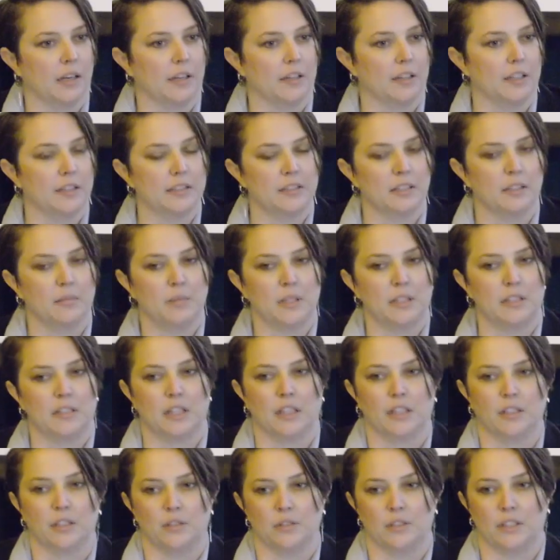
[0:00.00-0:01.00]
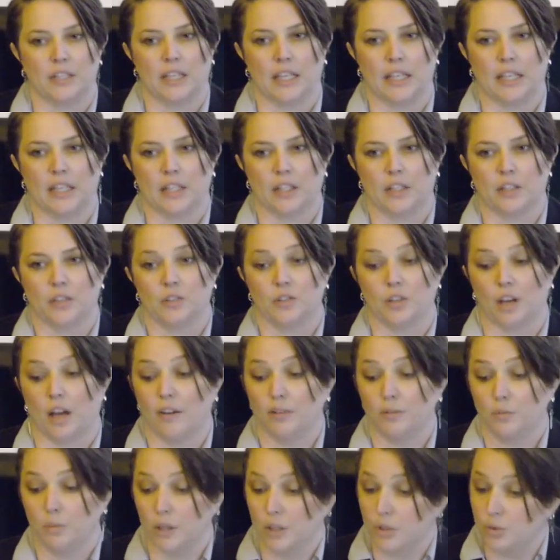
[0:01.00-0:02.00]
This can be done using
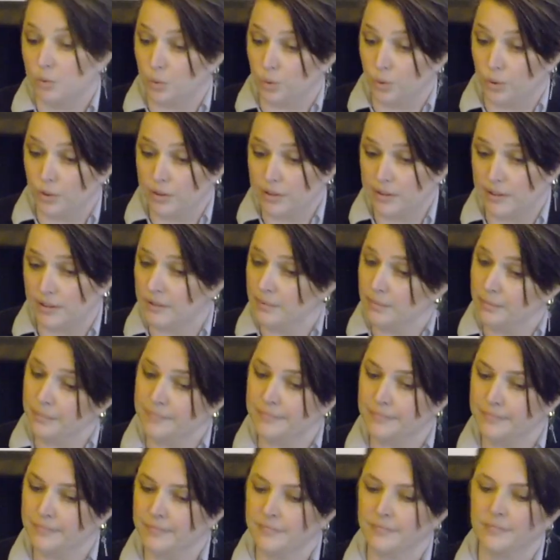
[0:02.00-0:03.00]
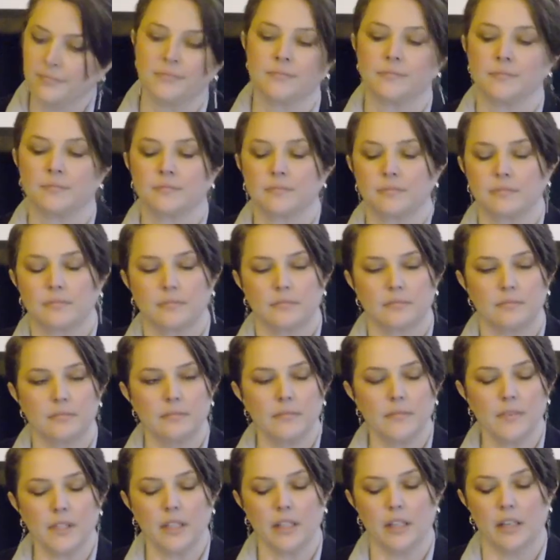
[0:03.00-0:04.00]
software tools,
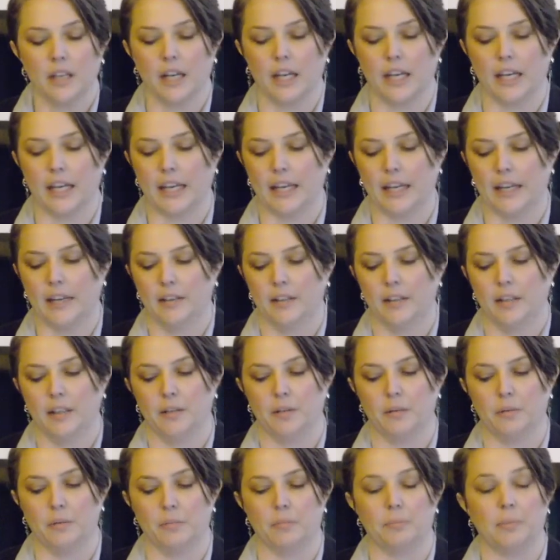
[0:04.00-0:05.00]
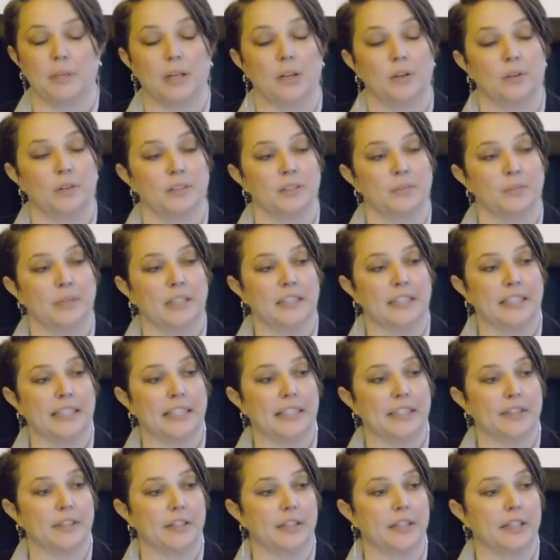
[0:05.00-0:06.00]
but
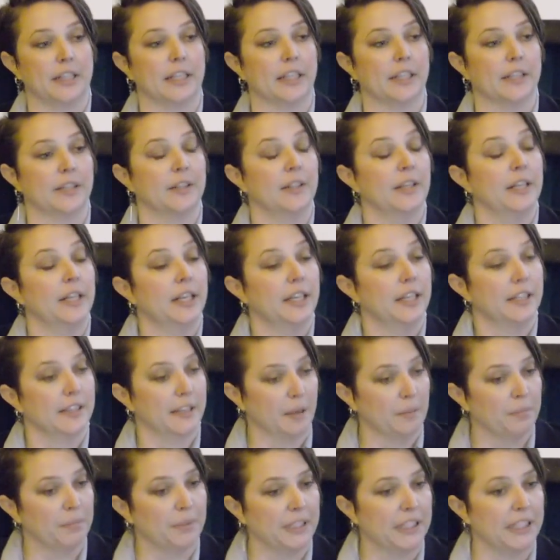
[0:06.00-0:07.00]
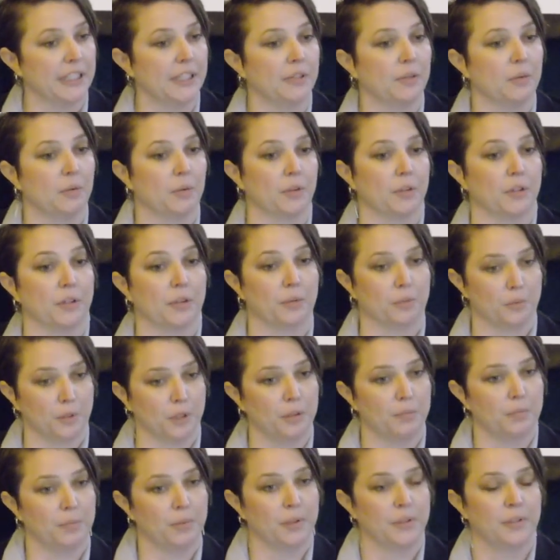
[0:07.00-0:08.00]
ultimately the company or the
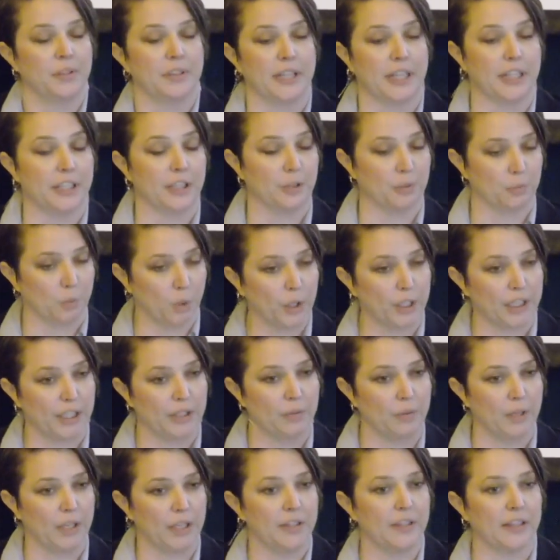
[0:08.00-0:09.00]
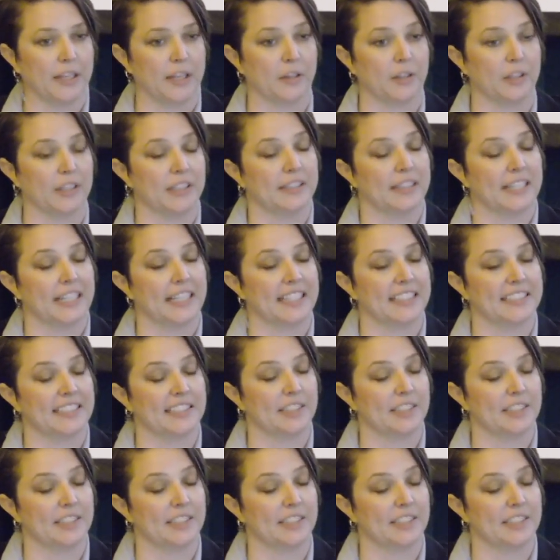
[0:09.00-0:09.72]
group that you're working with that is